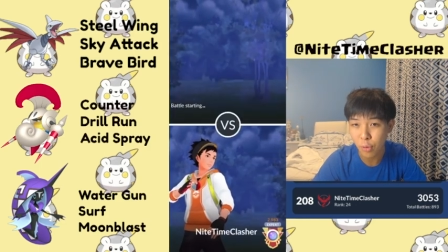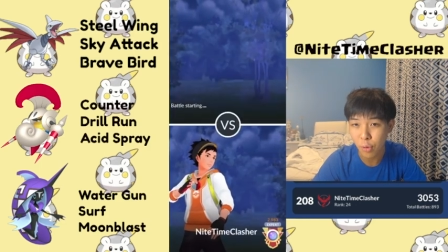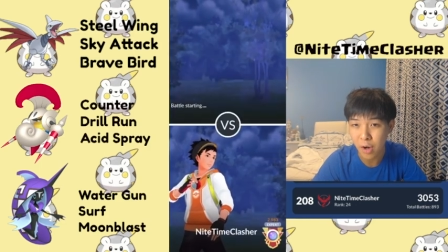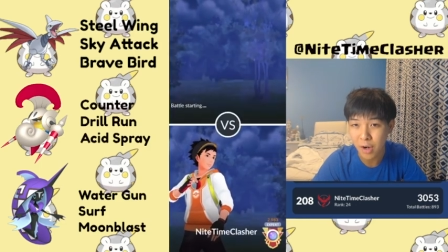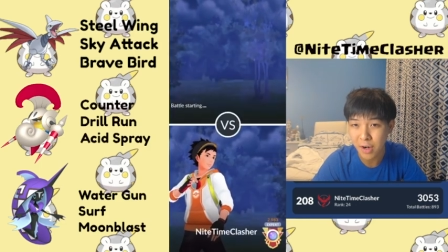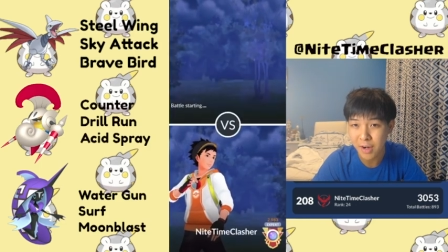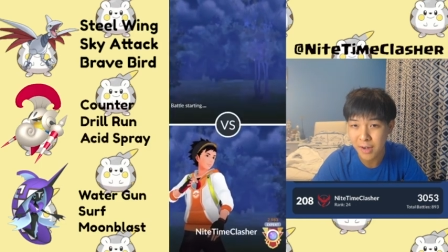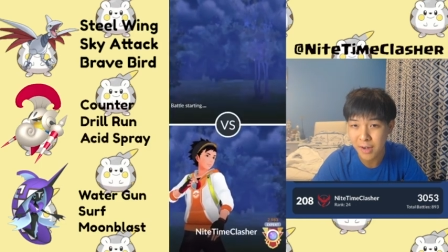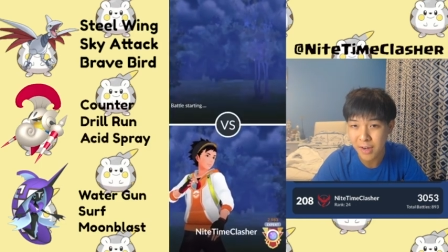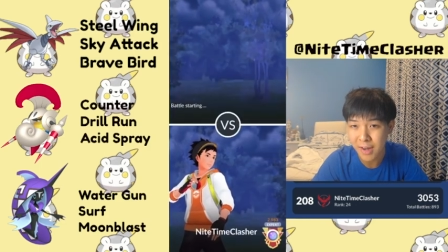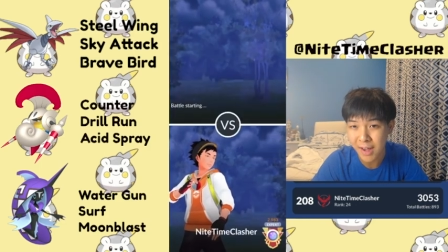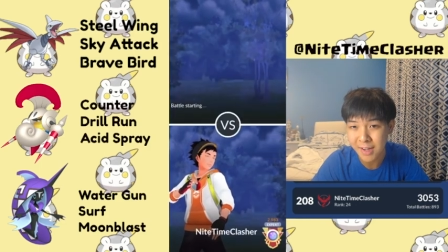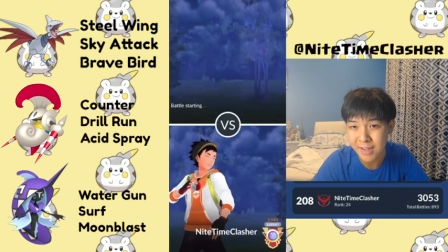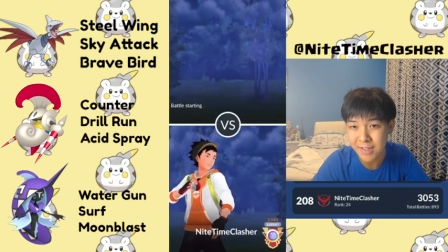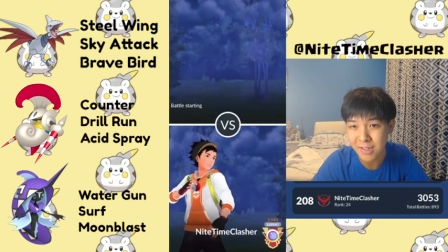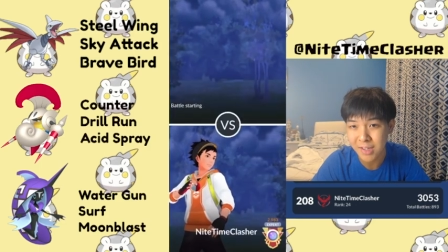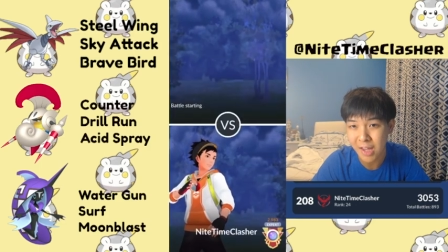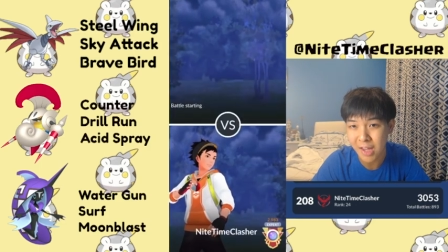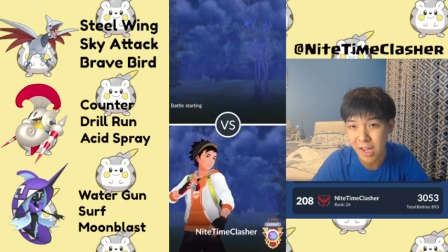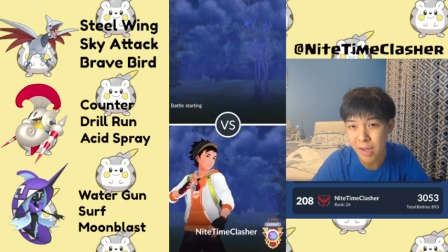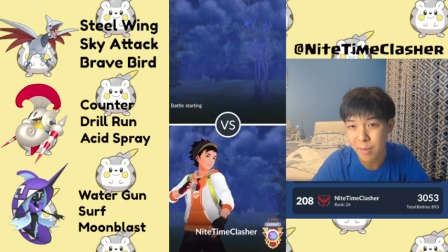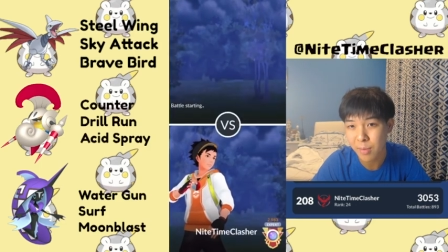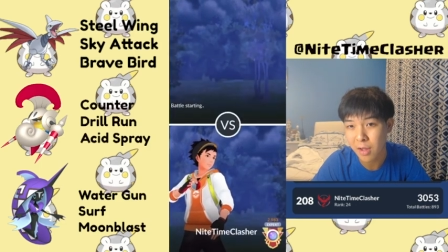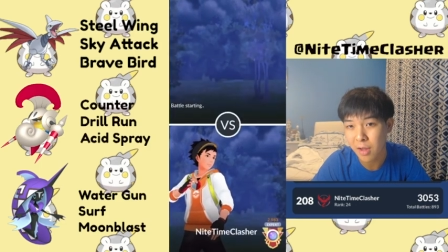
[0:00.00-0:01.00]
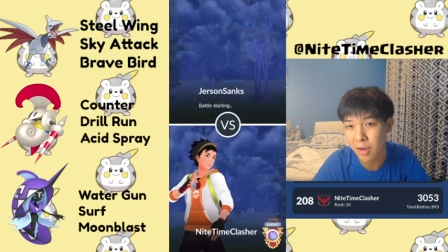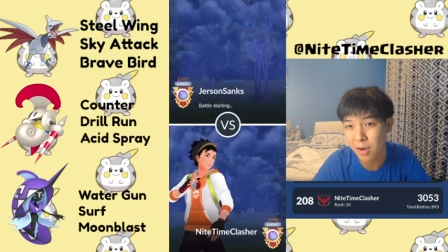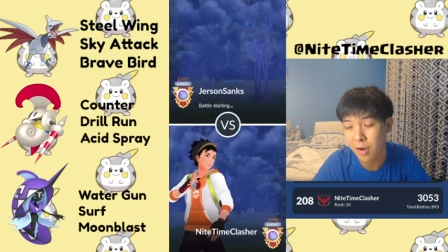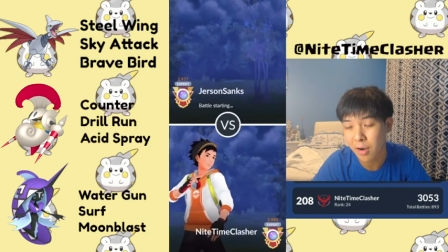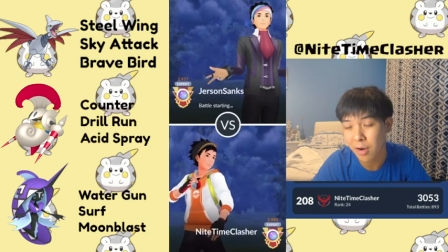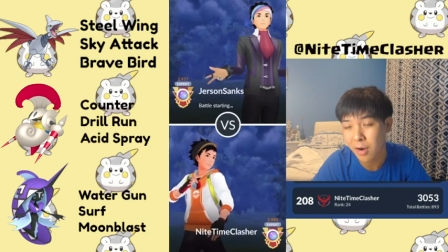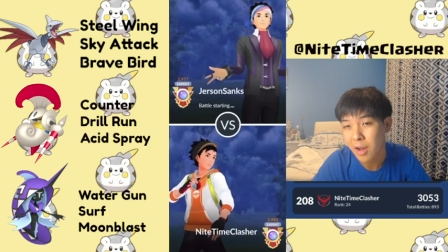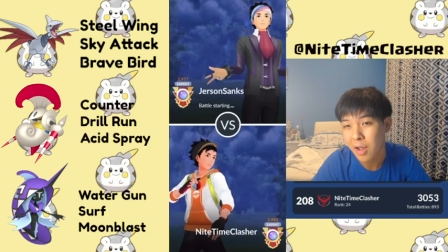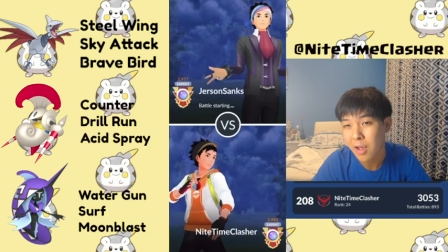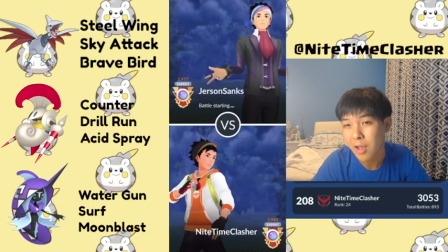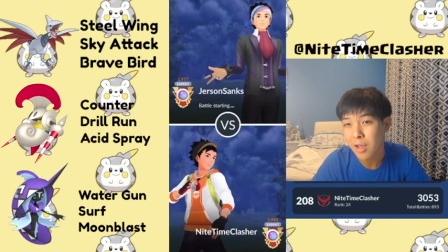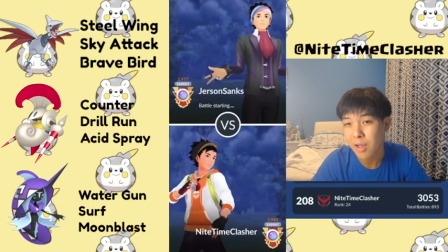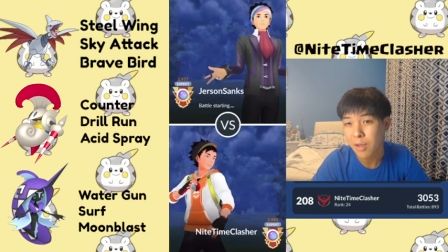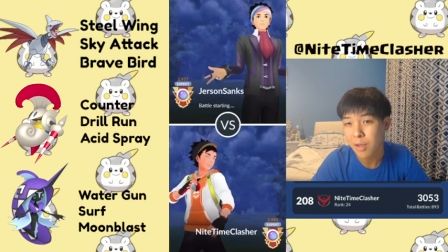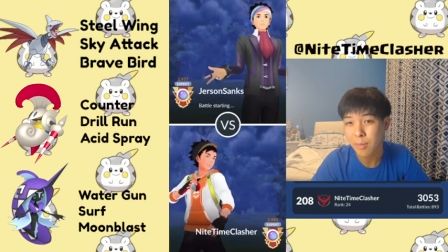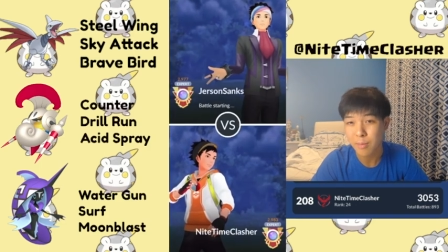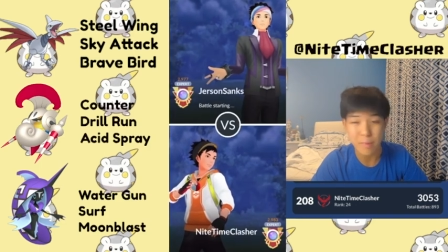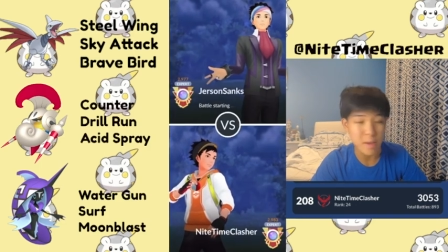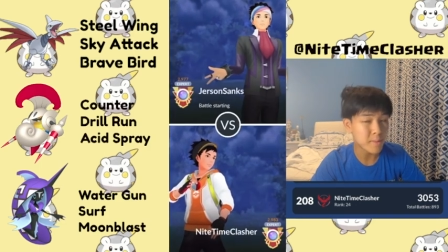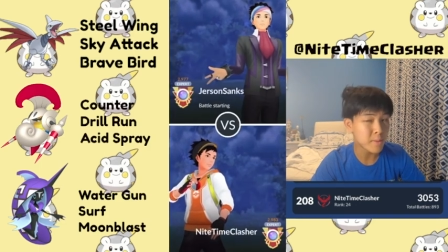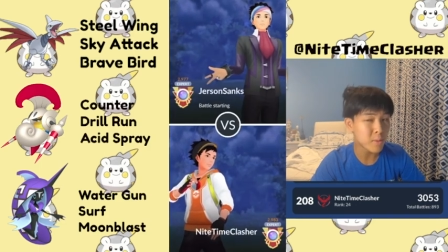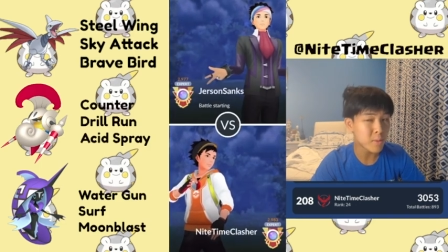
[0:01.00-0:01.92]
our next game here. Maybe